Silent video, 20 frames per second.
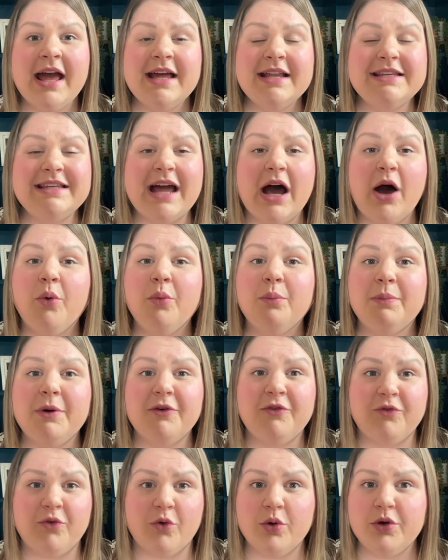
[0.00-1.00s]
Now,
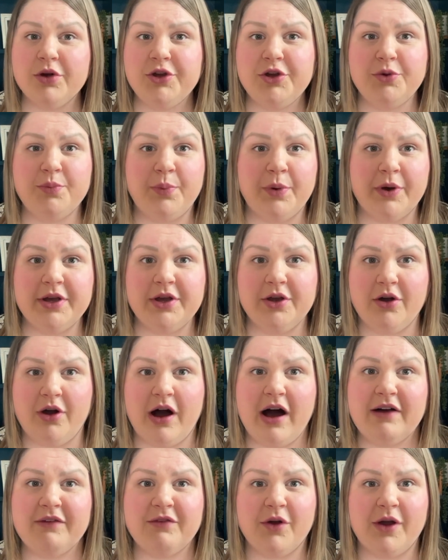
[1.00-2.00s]
before you put your
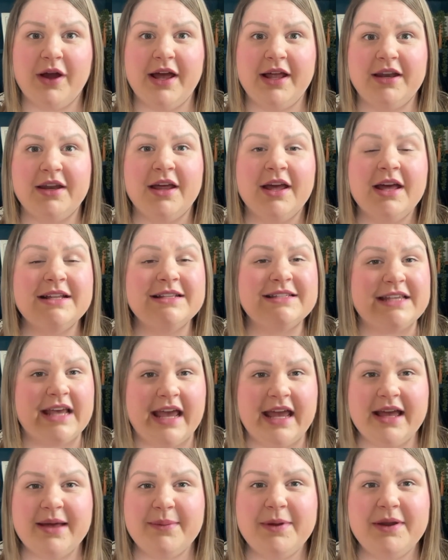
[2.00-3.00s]
offer in,
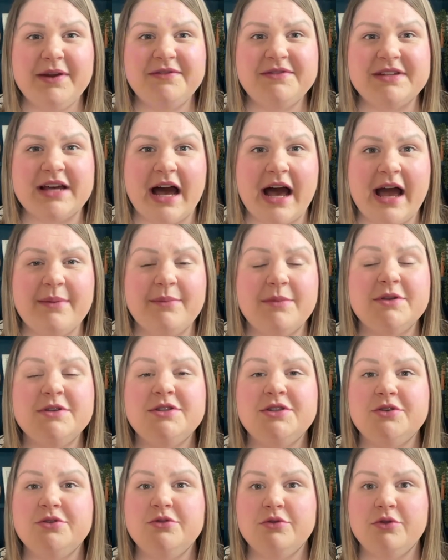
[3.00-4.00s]
take a bit of time
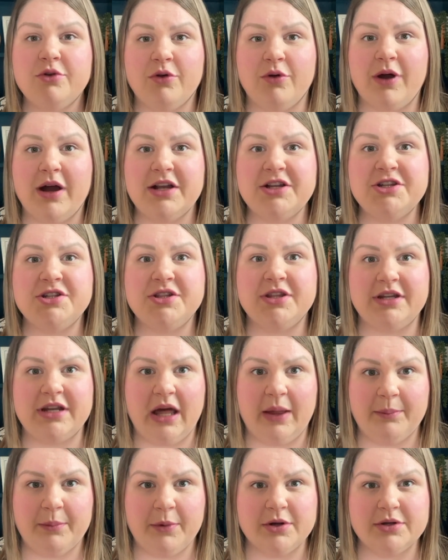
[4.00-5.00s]
to crunch the
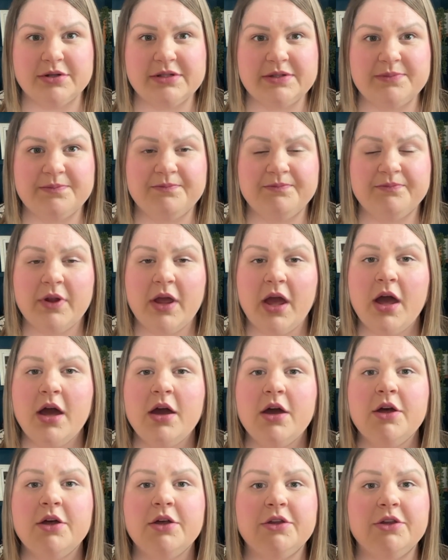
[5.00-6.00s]
numbers.
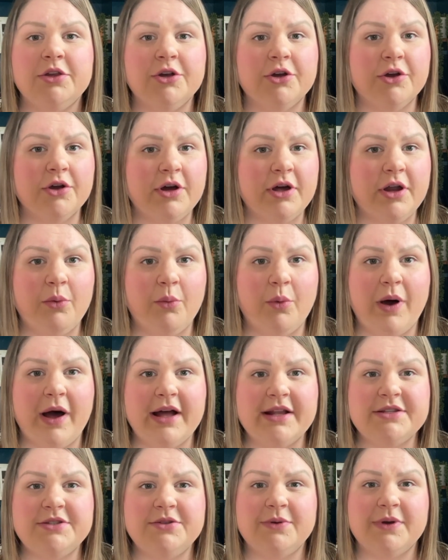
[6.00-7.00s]
You're gonna
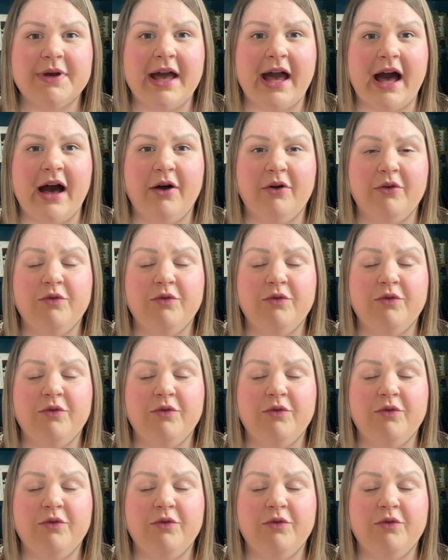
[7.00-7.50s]
want to account